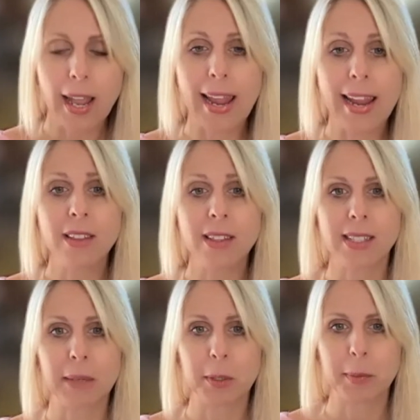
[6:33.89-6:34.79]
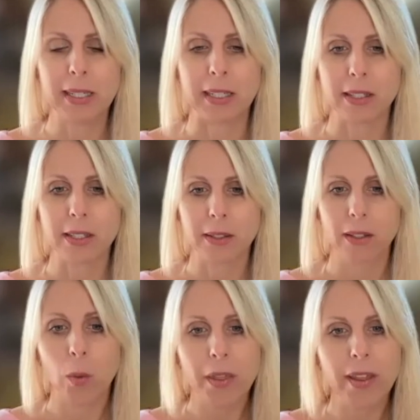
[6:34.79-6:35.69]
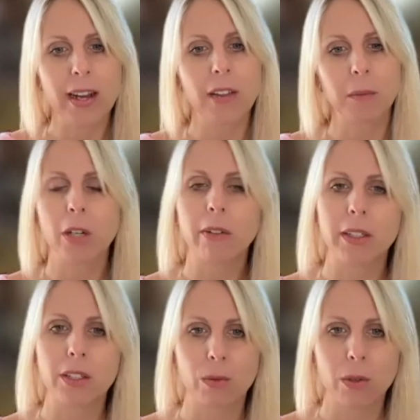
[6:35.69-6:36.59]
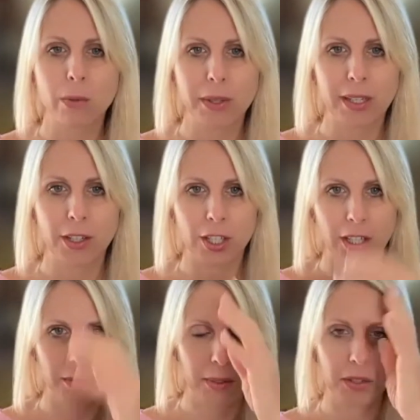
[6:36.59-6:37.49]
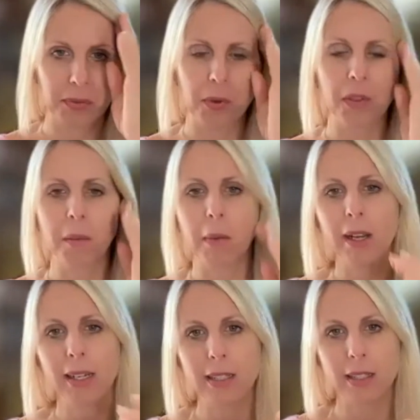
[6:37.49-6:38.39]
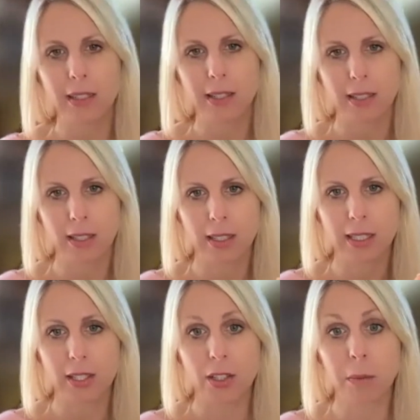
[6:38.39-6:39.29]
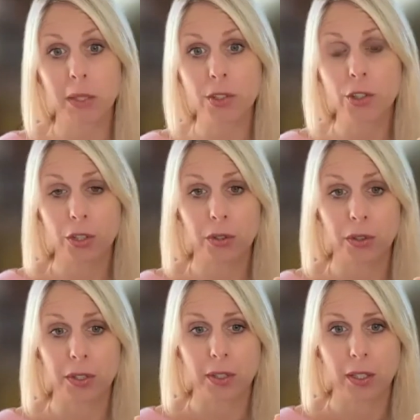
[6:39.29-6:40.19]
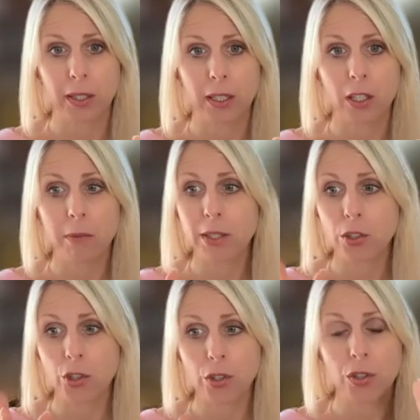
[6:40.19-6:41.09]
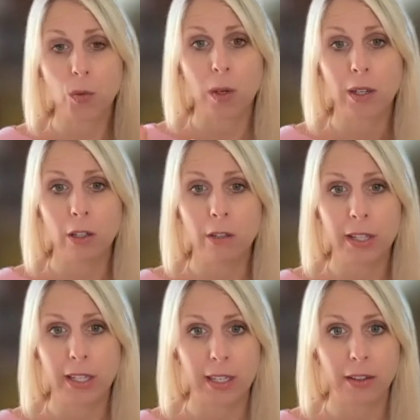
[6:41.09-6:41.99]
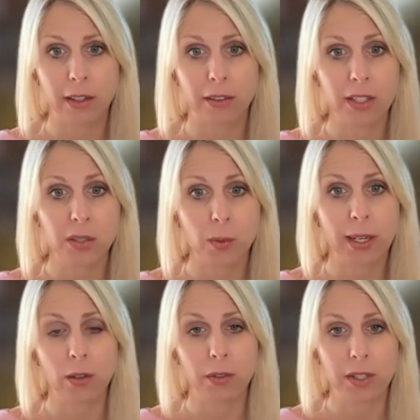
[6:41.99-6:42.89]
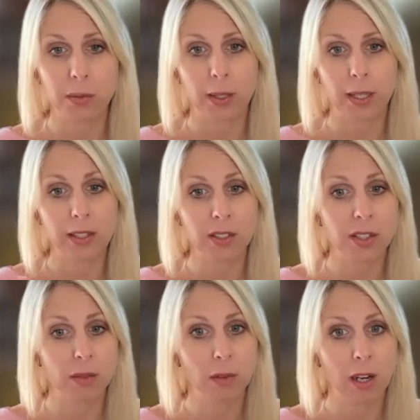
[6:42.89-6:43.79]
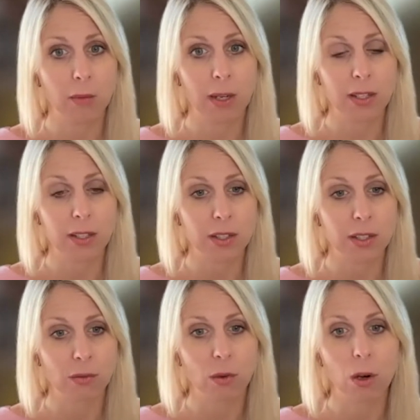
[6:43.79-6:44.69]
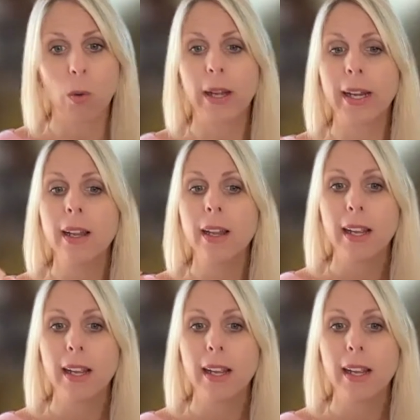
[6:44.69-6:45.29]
in the same space, without them going to war with each other? Because what the mind does is it says you must choose. You must choose one over the other, this way or this way. This is the right way, this is the wrong way.